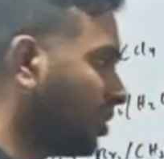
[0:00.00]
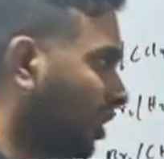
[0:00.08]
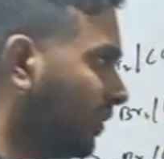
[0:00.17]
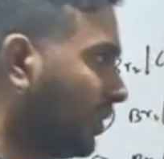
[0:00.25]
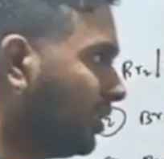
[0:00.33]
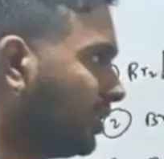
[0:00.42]

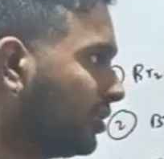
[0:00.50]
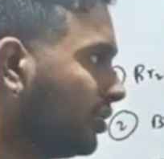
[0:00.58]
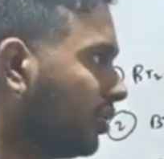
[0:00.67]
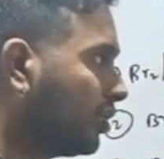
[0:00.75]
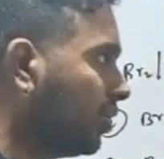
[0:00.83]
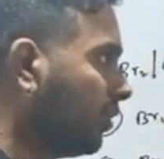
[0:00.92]
solvent is
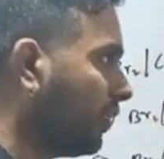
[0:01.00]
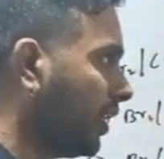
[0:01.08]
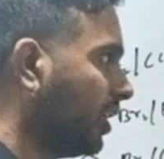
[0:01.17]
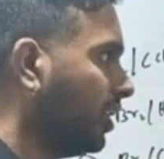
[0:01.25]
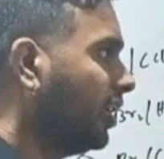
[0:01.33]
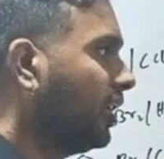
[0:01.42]

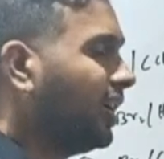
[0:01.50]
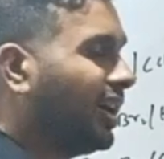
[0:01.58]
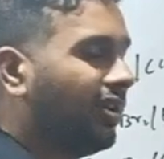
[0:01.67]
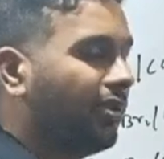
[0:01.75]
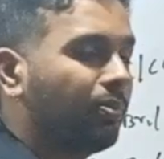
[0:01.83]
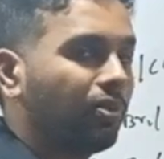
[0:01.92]
nucleophile,
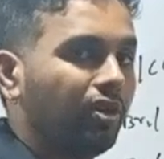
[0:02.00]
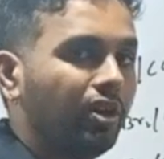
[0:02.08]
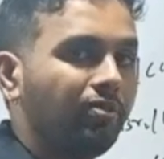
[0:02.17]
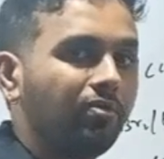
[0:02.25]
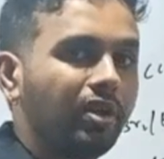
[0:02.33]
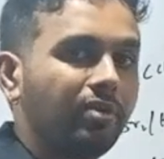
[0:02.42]
our
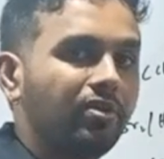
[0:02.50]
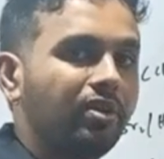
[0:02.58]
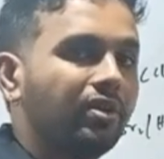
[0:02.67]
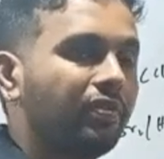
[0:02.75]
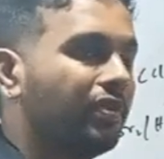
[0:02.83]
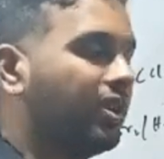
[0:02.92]
product may be
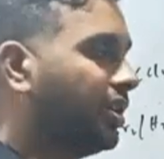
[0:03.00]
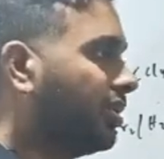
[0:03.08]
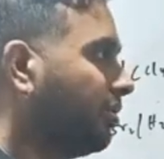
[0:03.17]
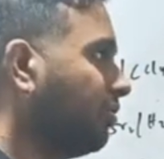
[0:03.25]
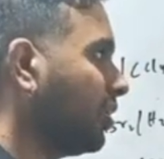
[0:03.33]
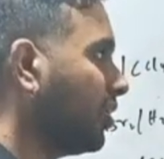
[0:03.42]

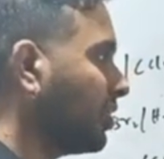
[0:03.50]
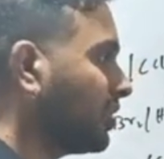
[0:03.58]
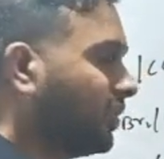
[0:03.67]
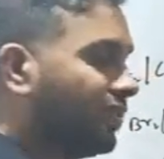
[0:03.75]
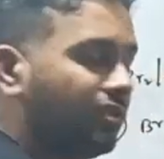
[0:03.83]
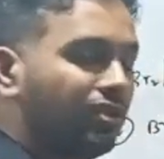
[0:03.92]
different because
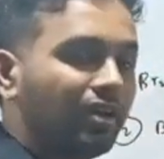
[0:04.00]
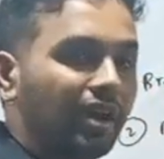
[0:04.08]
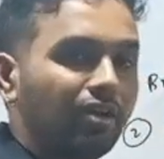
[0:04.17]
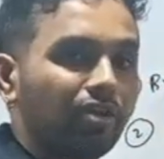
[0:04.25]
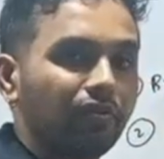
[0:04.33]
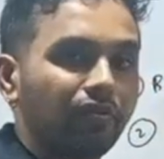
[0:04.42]
of
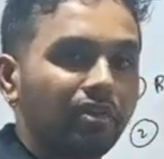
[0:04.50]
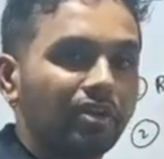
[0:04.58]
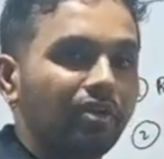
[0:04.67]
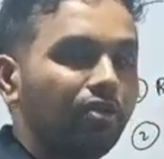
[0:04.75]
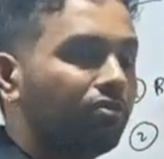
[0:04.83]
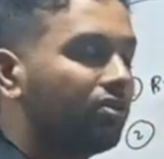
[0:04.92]
electrophilic
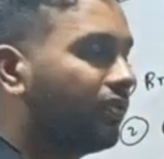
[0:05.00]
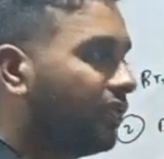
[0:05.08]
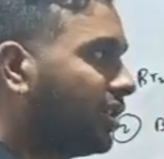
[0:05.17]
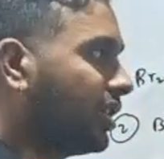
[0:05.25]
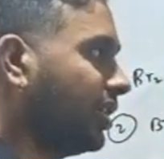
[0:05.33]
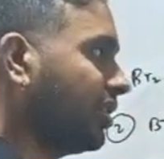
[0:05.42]
and
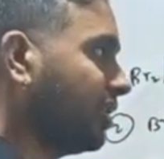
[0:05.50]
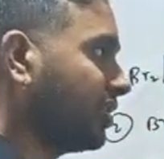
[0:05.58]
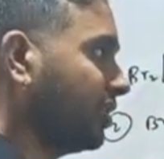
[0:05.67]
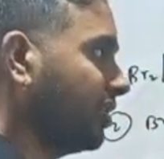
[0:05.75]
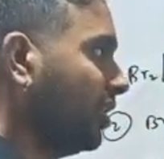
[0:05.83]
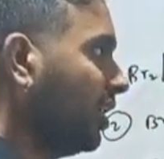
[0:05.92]
nucleophilic
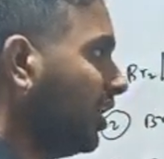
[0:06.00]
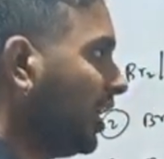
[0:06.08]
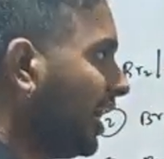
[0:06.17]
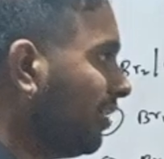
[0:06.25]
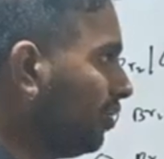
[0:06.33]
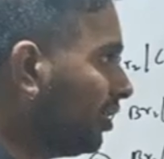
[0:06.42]
interaction.
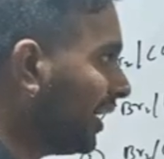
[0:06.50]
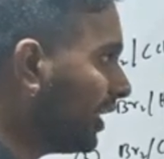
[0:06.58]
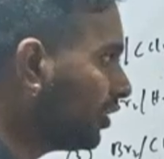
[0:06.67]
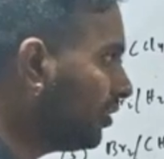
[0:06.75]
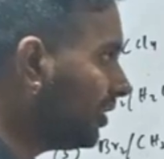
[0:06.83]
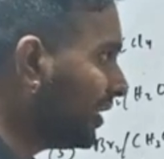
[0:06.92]
I would
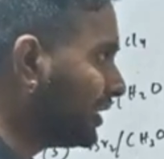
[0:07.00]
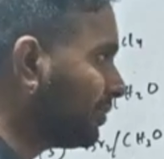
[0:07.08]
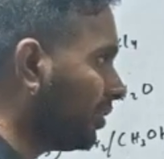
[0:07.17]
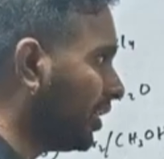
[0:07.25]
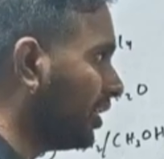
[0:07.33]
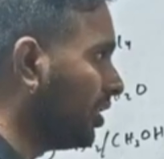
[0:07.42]
like to
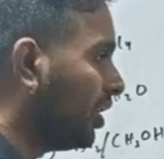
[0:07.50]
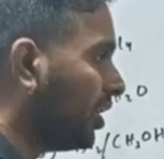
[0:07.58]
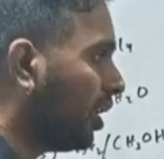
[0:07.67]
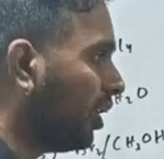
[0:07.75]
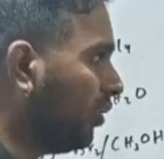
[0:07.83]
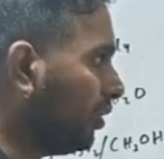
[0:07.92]
explain
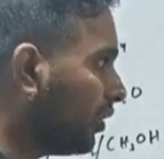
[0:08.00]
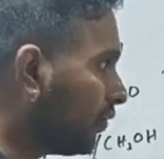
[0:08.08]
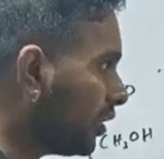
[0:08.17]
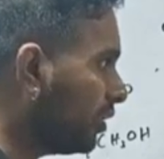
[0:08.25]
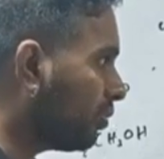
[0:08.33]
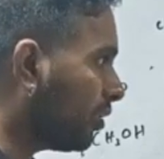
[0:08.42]
how
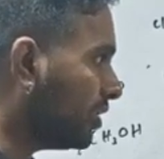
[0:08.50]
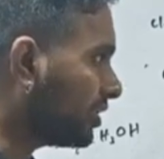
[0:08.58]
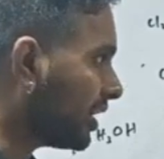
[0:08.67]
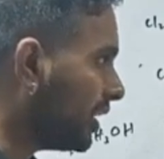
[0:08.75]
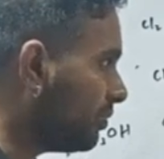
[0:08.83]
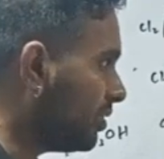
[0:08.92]
different products
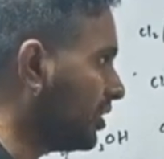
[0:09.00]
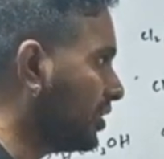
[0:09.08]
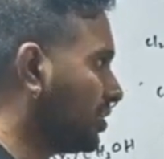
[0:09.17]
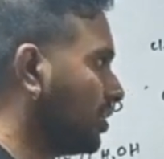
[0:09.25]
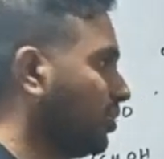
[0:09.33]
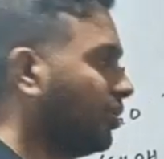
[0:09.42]
can be
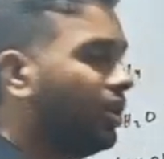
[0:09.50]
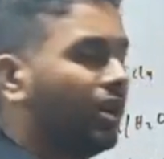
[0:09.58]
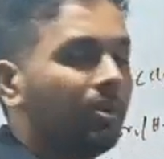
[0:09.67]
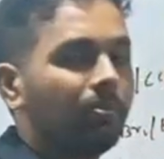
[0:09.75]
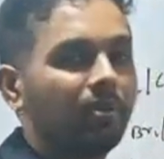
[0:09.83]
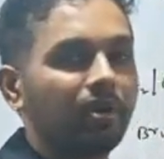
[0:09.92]

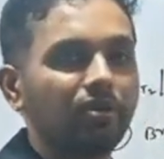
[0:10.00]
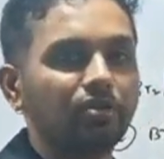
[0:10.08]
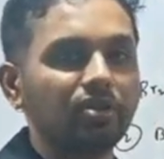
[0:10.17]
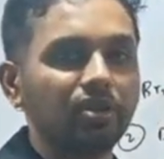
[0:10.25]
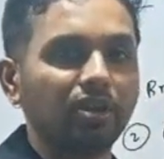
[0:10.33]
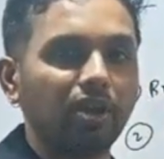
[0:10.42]
achieved by
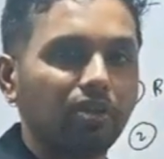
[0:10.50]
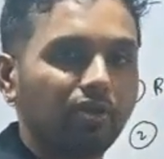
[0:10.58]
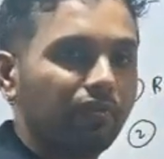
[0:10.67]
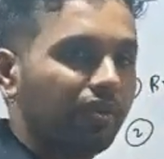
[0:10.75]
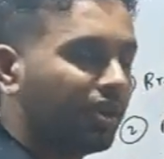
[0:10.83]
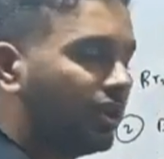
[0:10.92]
using
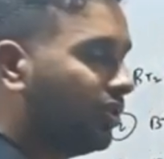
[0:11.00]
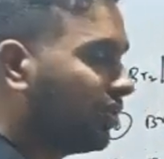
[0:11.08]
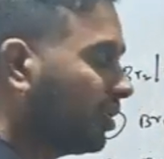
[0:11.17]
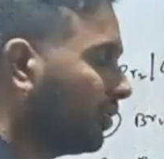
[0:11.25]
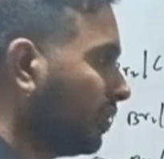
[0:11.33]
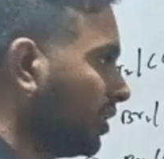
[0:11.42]
electrophilic and
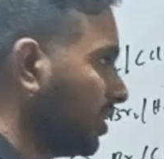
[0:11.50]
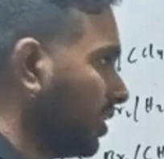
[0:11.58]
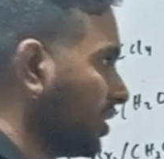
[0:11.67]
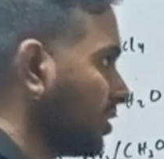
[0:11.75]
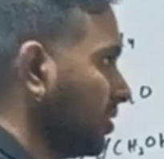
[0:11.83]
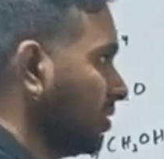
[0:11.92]
nucleophilic
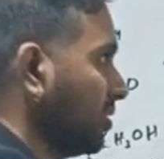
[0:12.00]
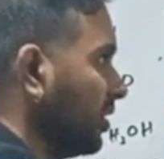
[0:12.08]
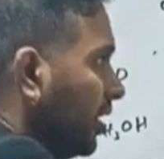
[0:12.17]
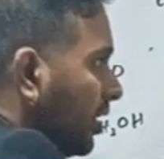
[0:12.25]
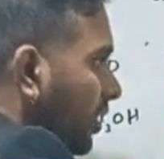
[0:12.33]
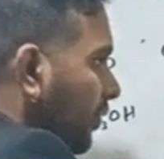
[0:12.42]
reaction.
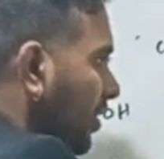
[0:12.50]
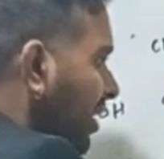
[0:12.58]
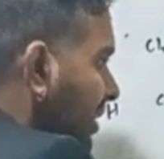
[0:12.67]
If we